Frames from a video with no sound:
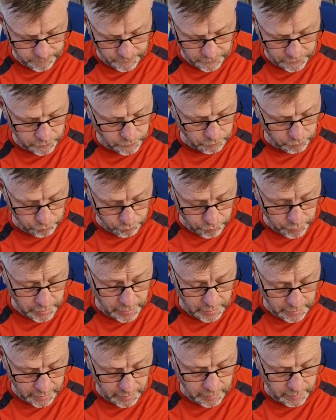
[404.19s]
So
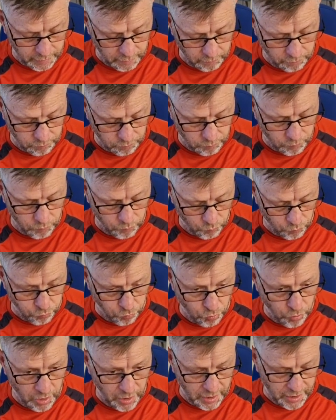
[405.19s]
it
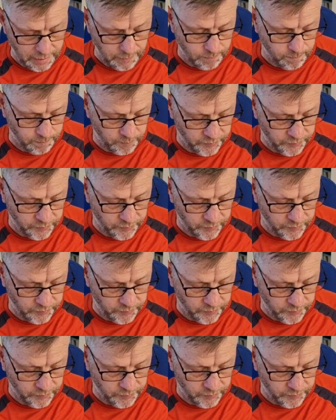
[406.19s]
really